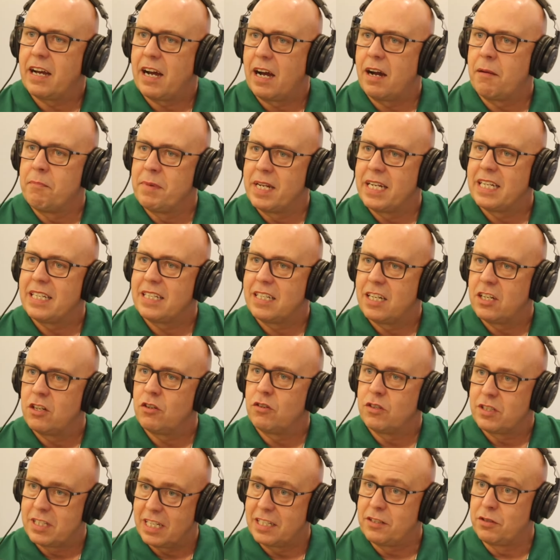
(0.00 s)
I mean, as
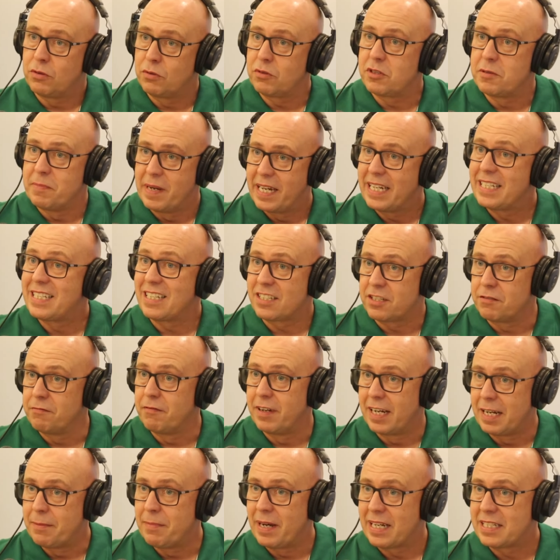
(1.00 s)
long as they talk to me, it doesn't
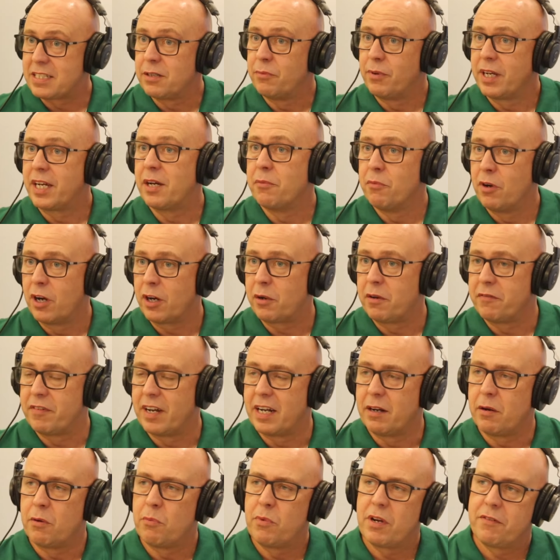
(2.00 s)
really matter. We okay. can work with
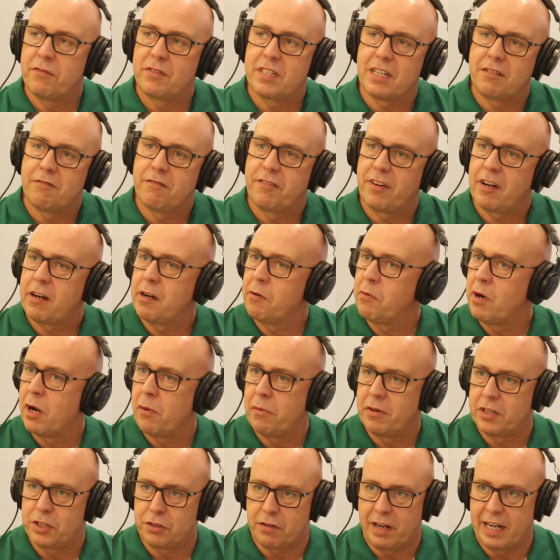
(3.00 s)
anyone. We've done very
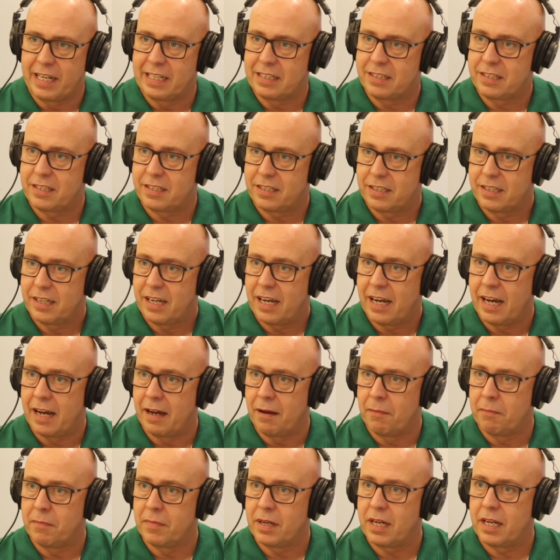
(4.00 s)
well with trades,
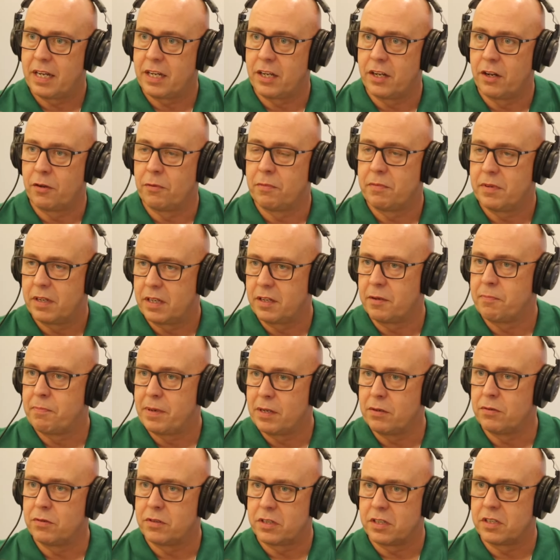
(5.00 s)
yeah. um, you know, the
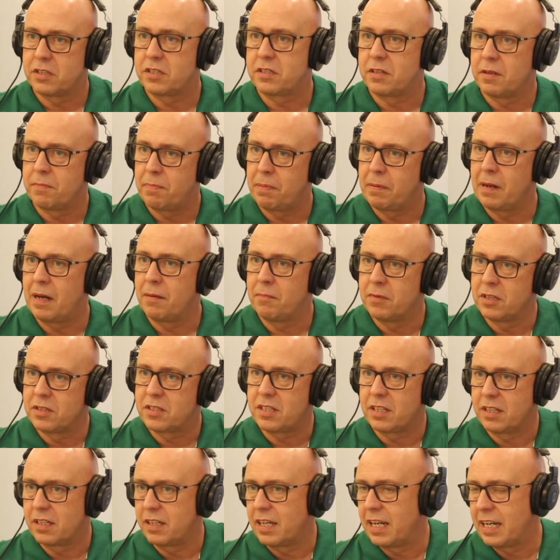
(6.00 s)
builders, the
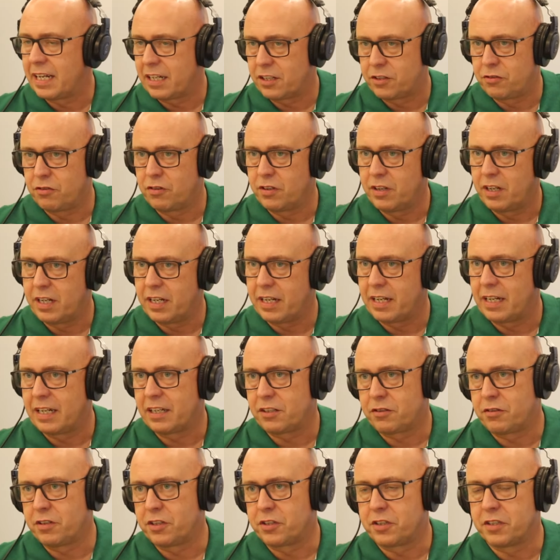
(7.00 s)
plumbers, the electri
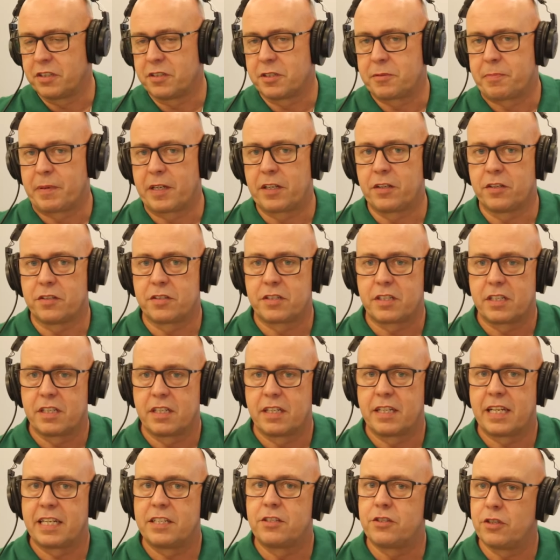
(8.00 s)
electricians,
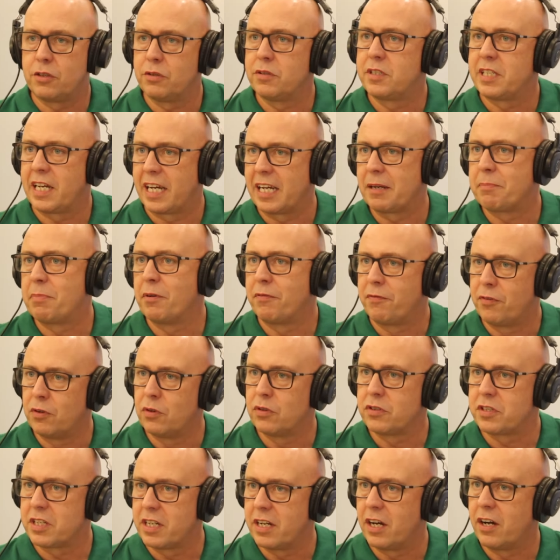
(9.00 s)
because they do take
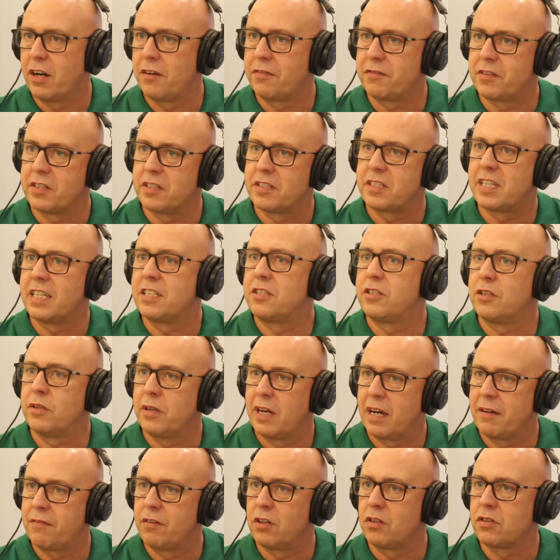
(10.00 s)
befores and afters. They do
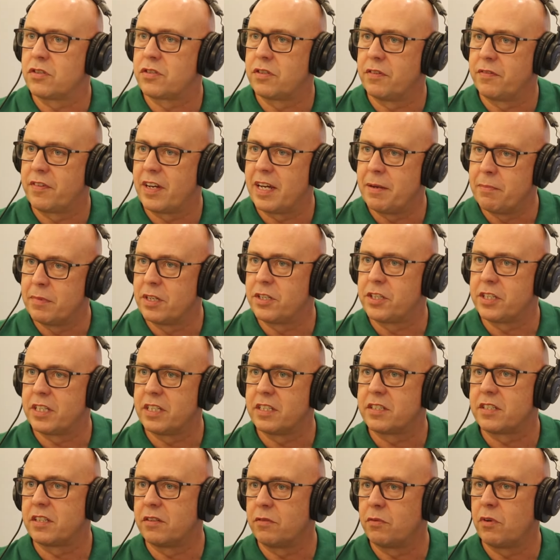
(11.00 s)
have lots of
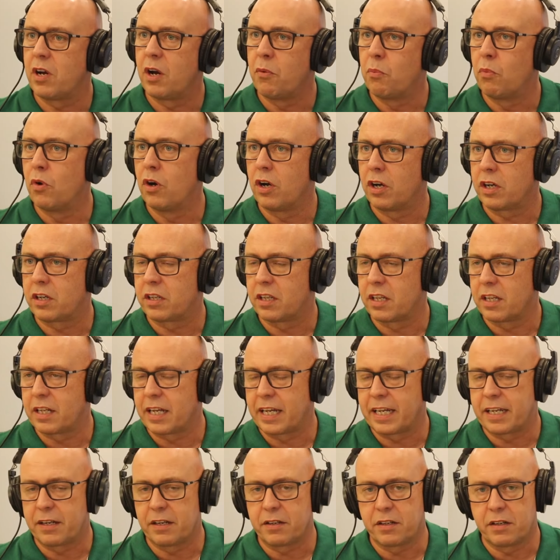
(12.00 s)
images and, yeah. and work that
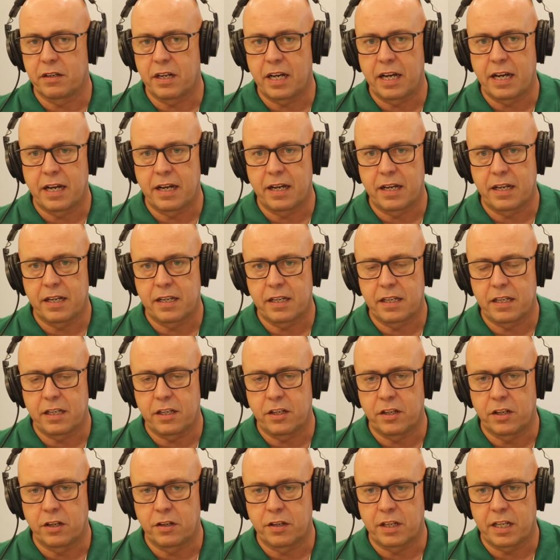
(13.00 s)
they can, uh,
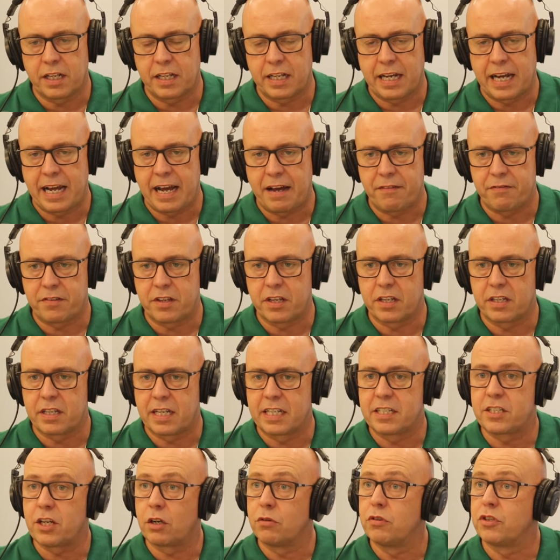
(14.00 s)
you know, that they have that
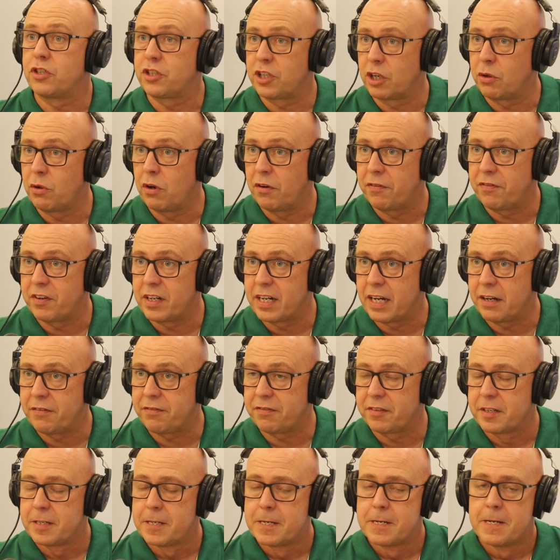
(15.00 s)
they don't show off
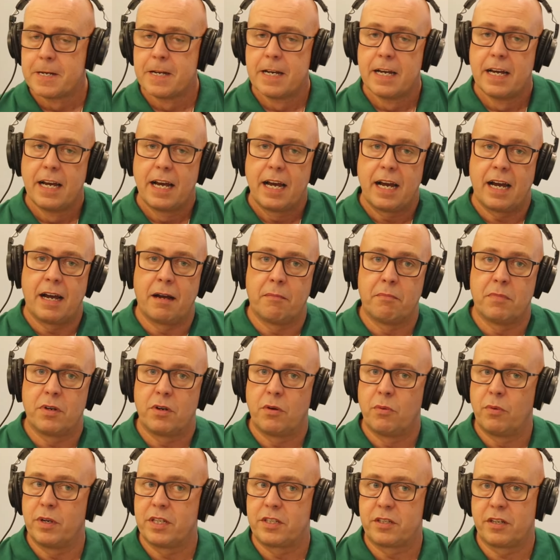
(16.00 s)
enough. Yeah.
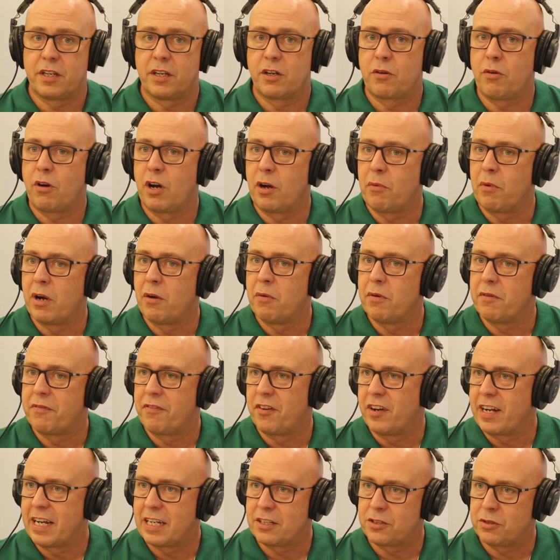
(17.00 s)
Um, we're doing quite well with
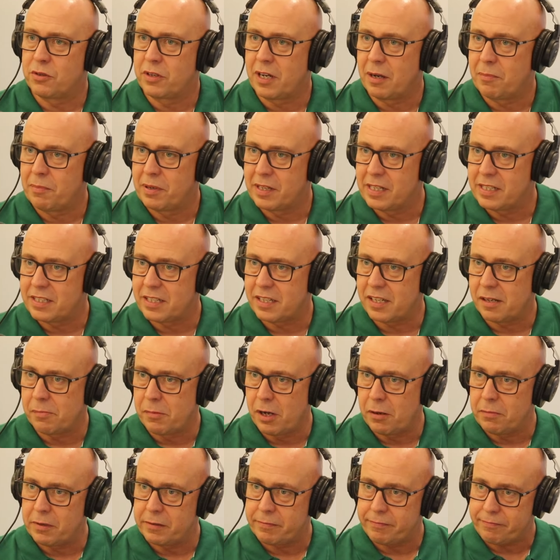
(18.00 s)
financial companies at the
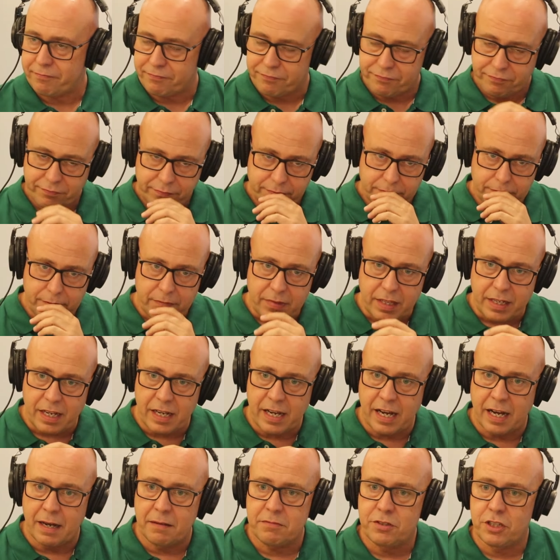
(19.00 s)
moment. Okay.
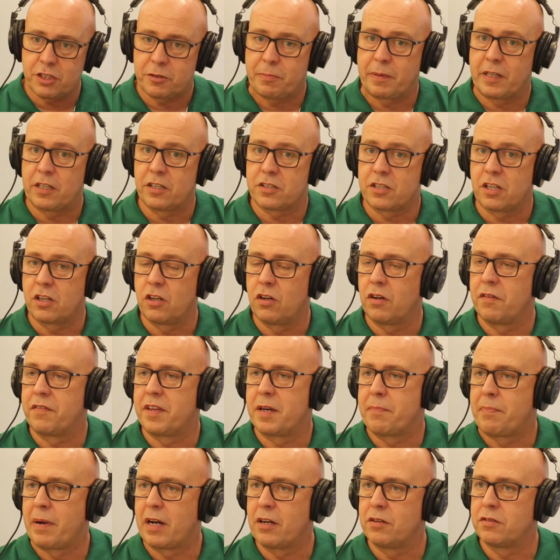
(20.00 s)
Uh, just because a lot of
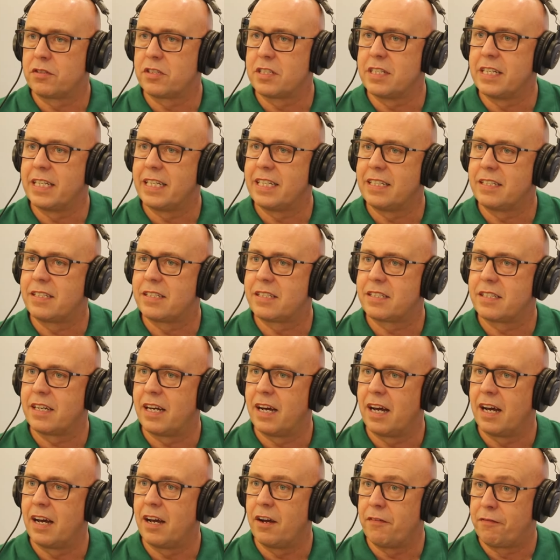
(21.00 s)
their posts needs
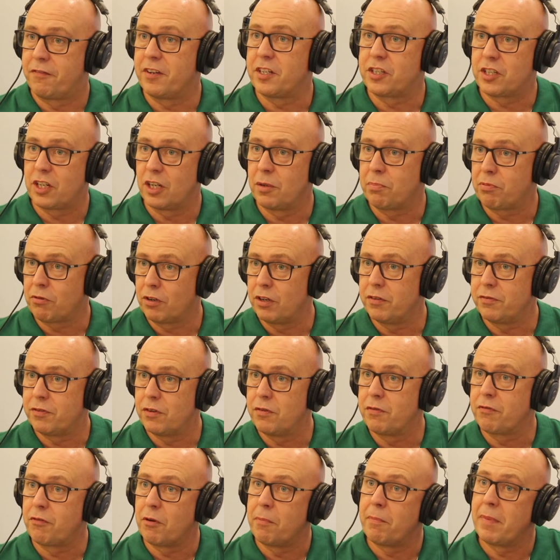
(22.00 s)
uh, official
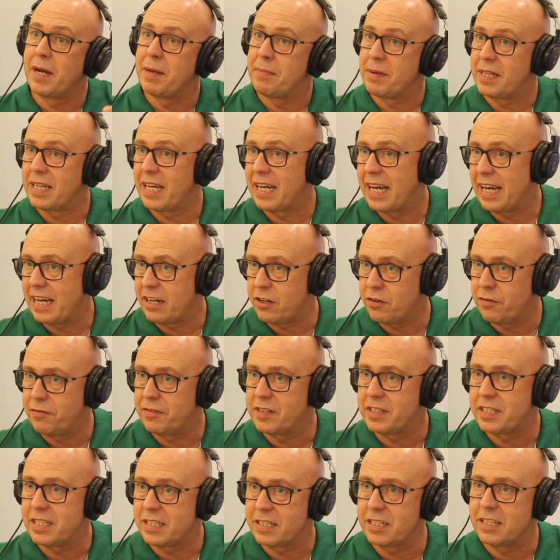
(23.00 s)
approval from maybe their head
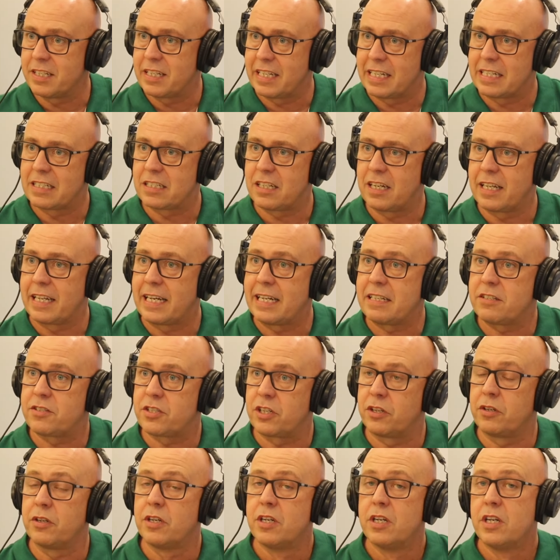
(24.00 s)
offices and things like that.
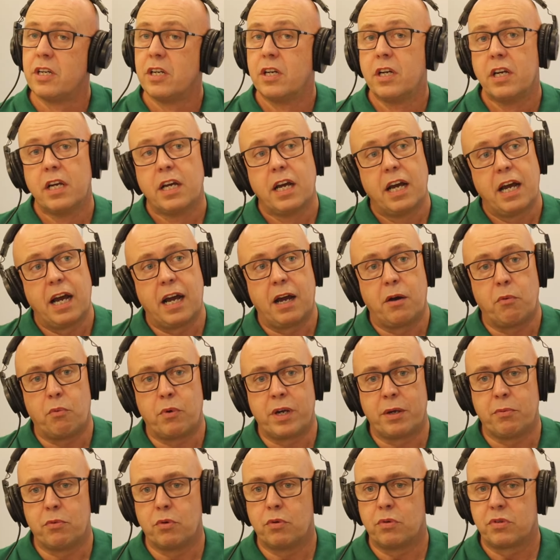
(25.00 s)
So. Right. Uh,
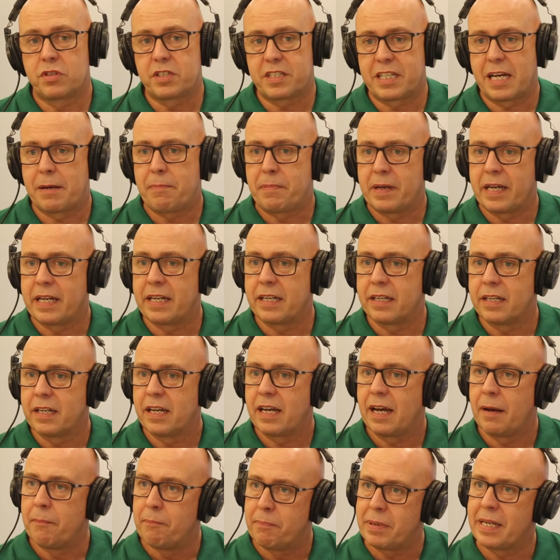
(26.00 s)
we will step in
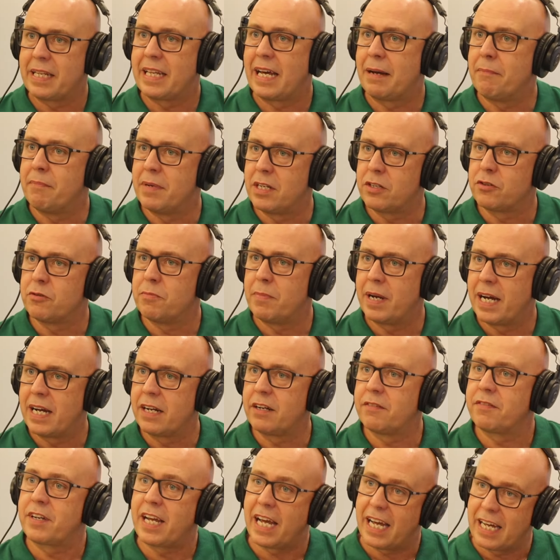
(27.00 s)
and be that middleman
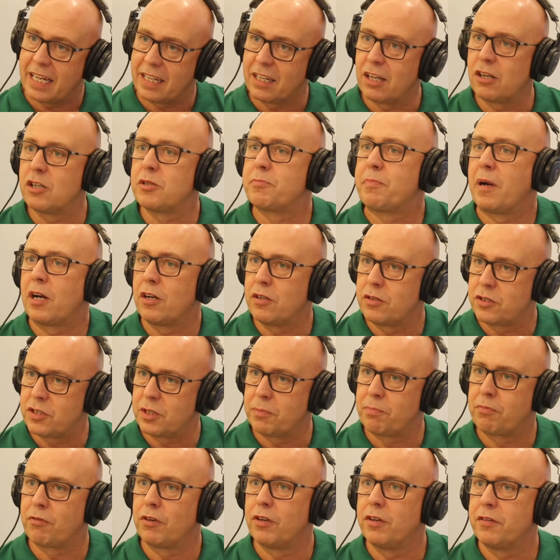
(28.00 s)
of getting those posts
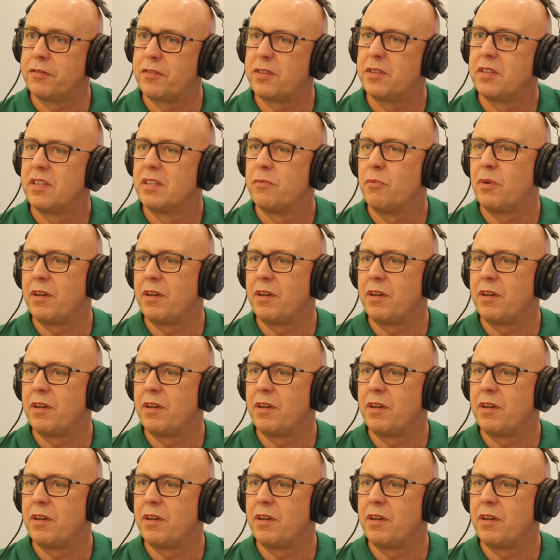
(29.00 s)
approved.